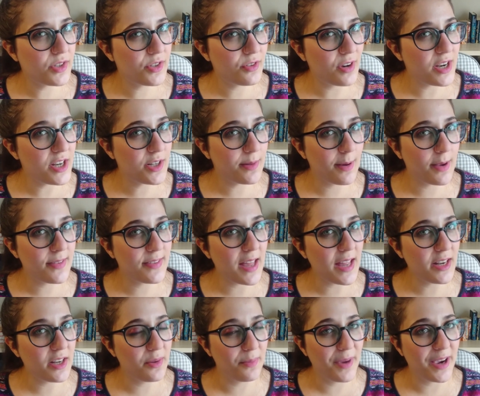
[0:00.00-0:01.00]
strange about
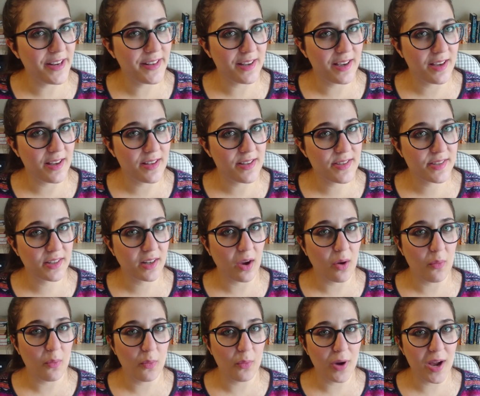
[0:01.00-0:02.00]
that, you might ask?
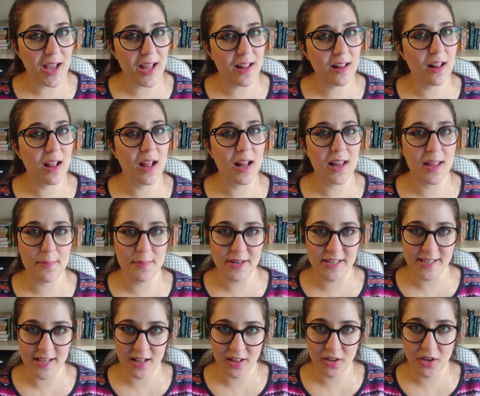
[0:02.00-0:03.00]
Well, let me
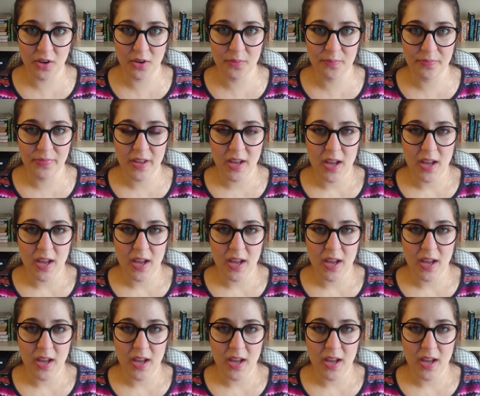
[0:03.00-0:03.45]
tell you.